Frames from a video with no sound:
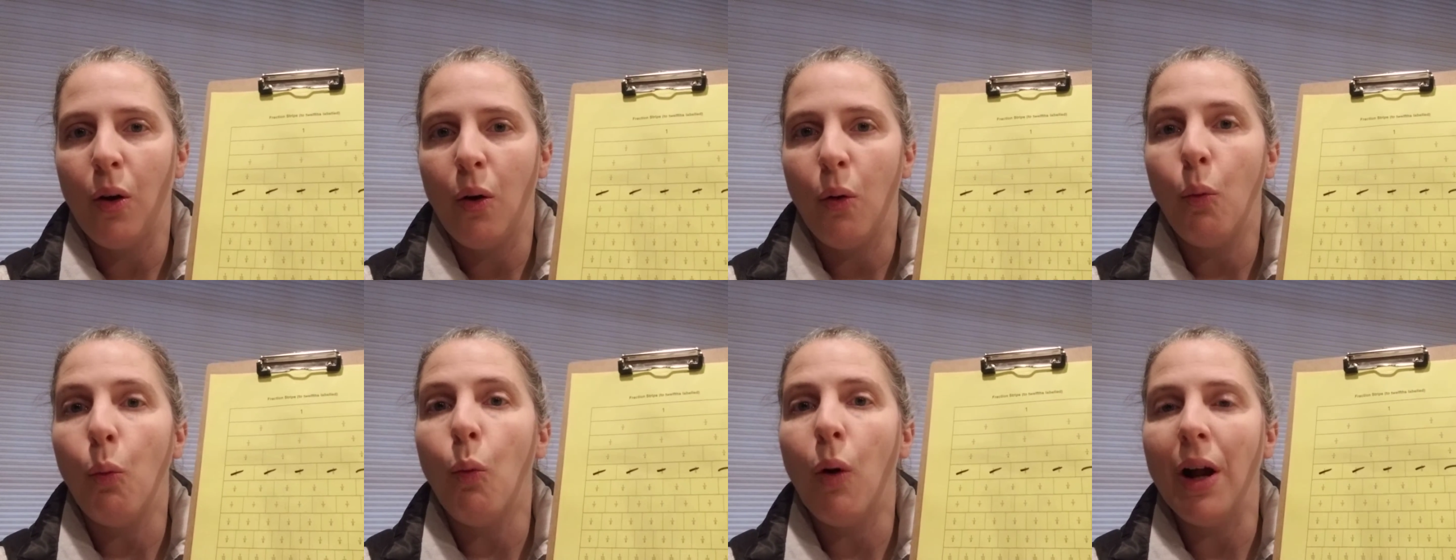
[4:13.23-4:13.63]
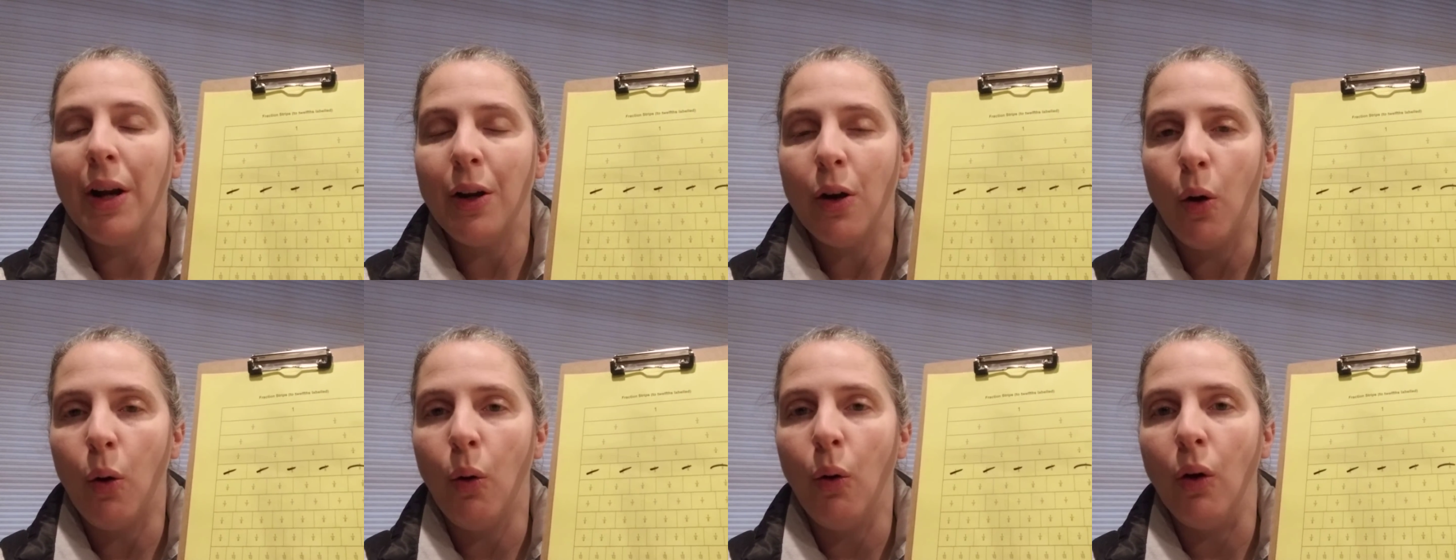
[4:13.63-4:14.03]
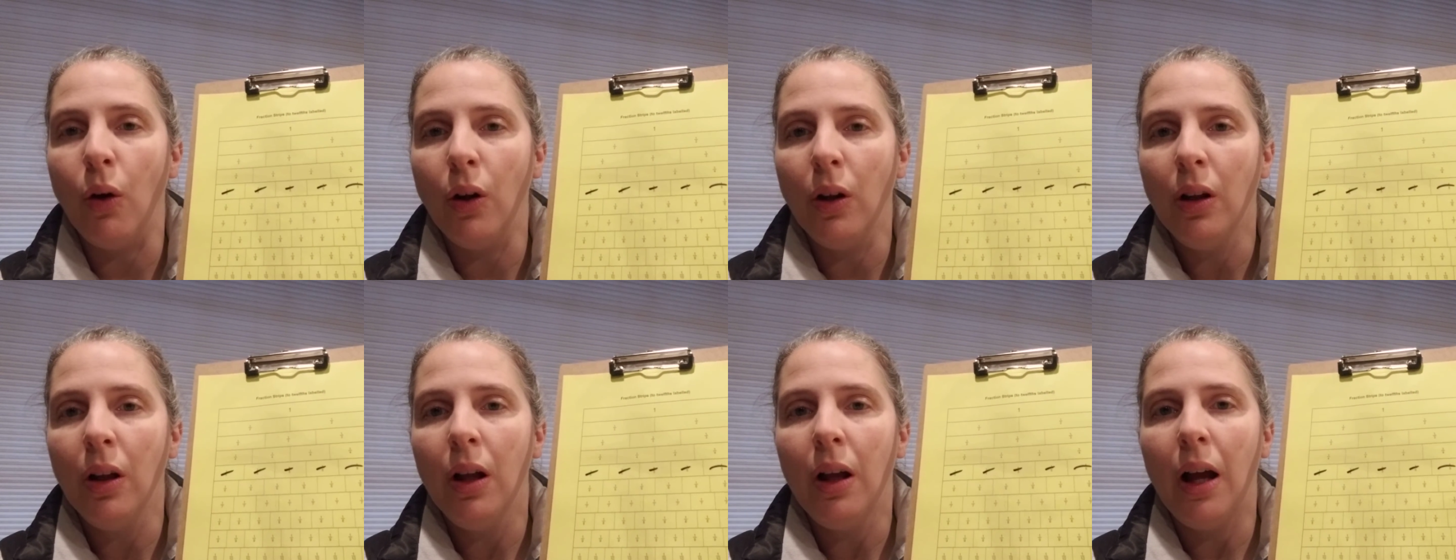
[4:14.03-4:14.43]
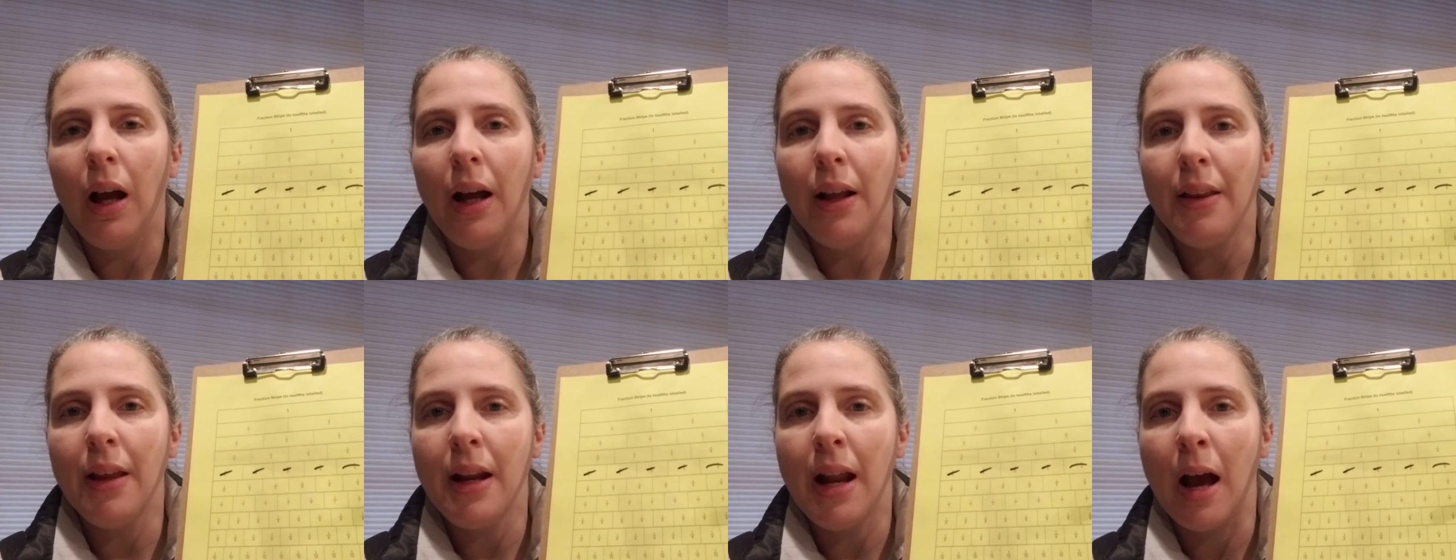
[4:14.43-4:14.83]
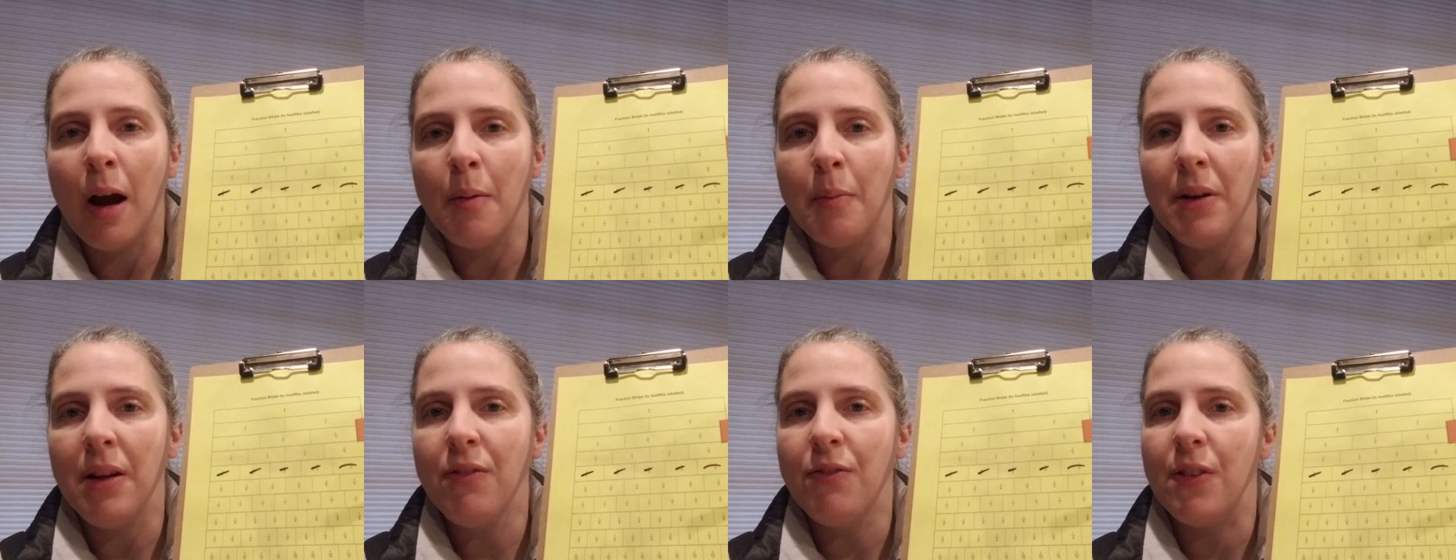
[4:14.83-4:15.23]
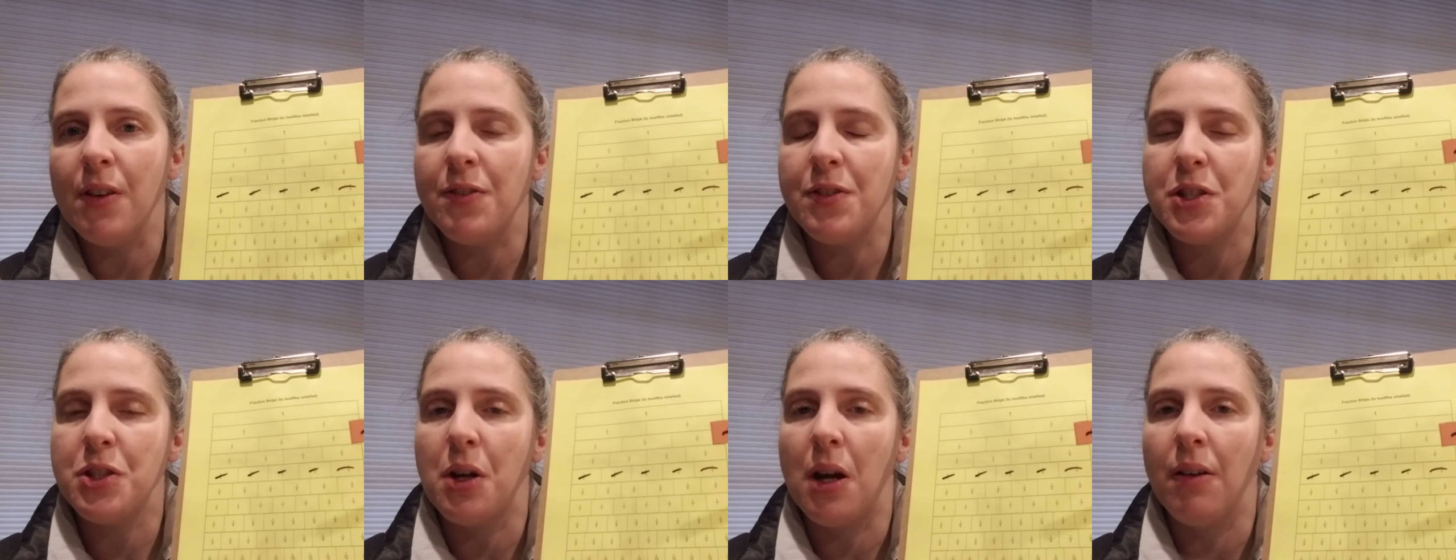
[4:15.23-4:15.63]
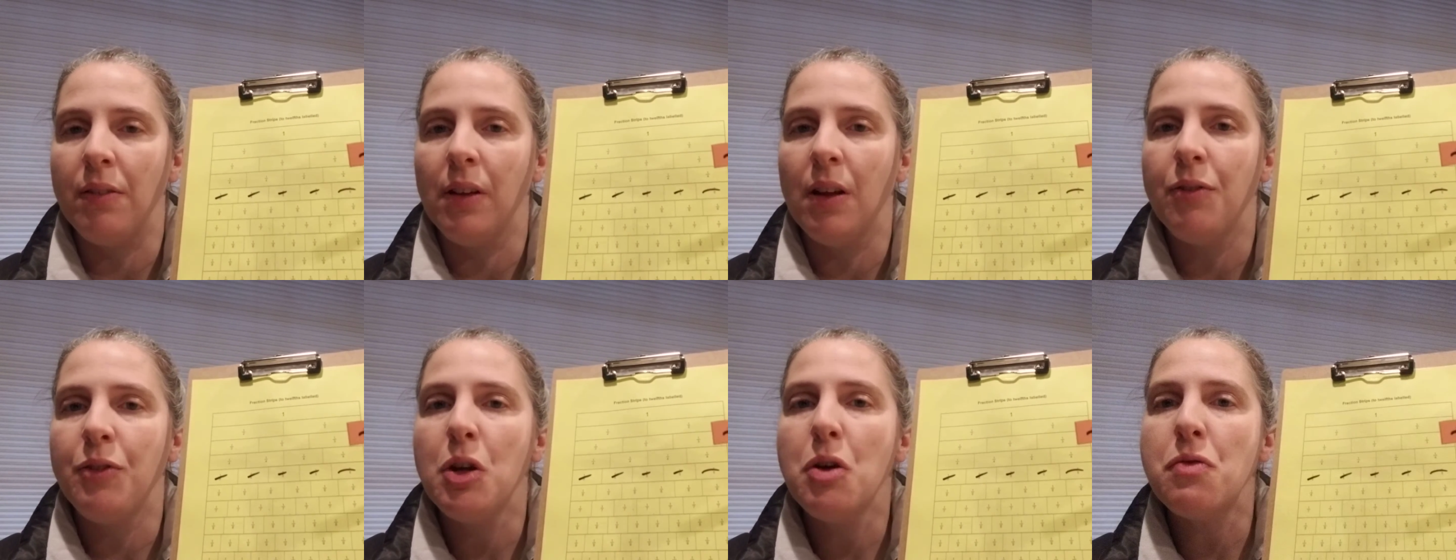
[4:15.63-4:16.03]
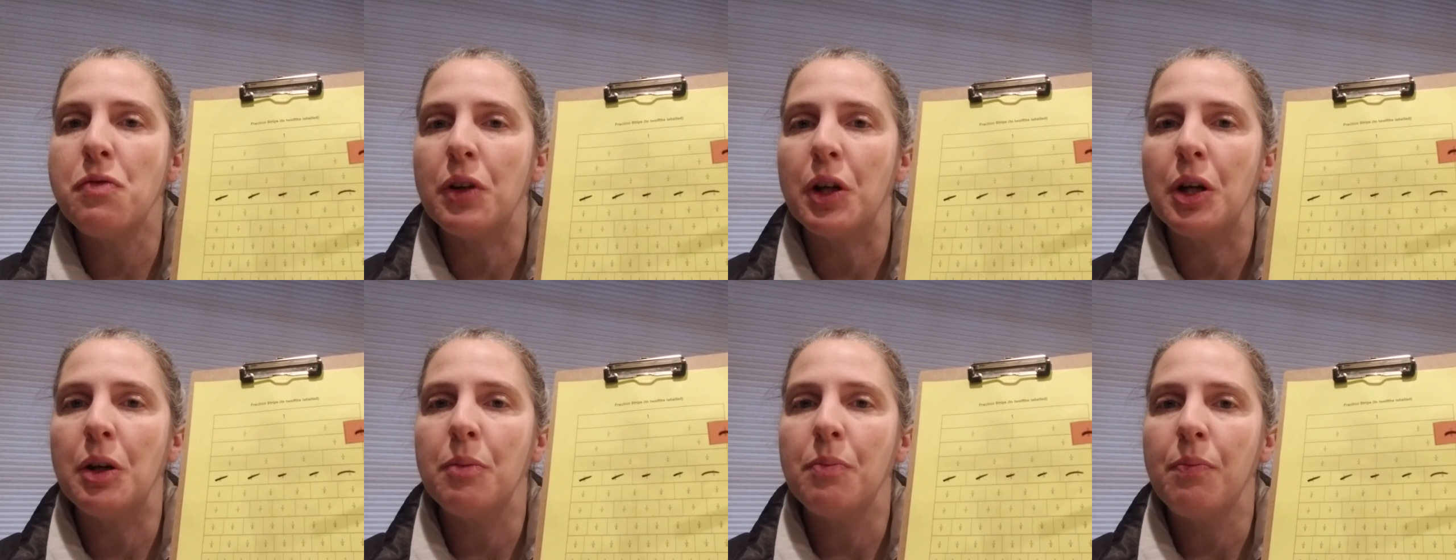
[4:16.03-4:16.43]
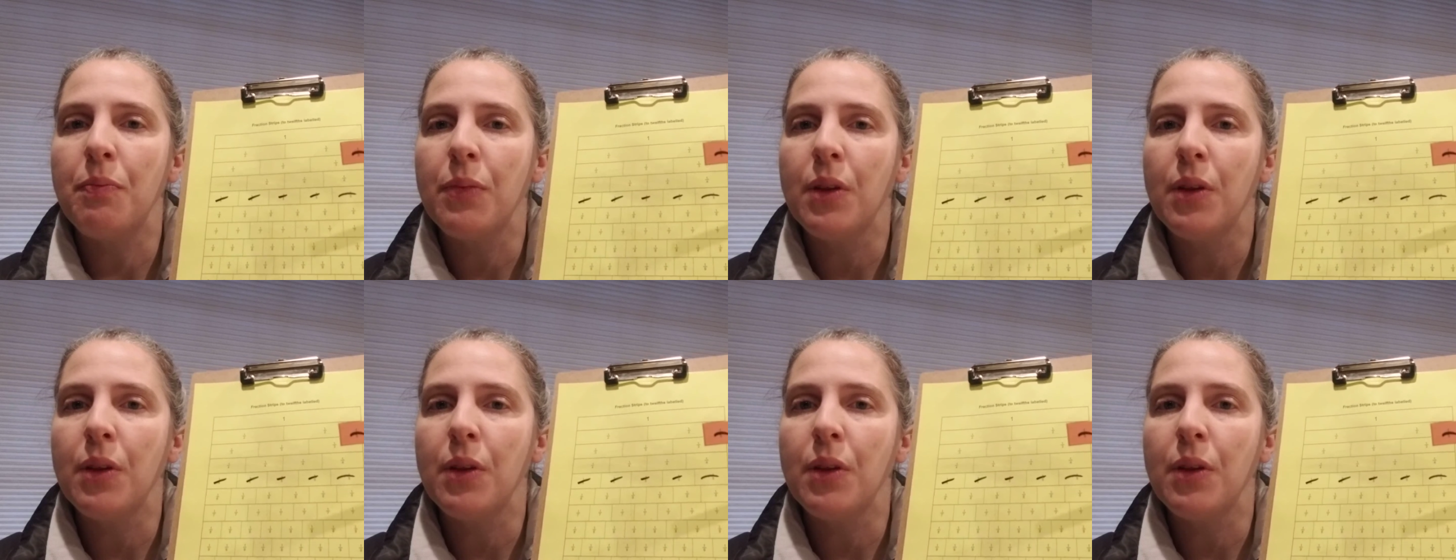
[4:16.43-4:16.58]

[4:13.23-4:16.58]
1 whole. And then how many fifths do I have left over?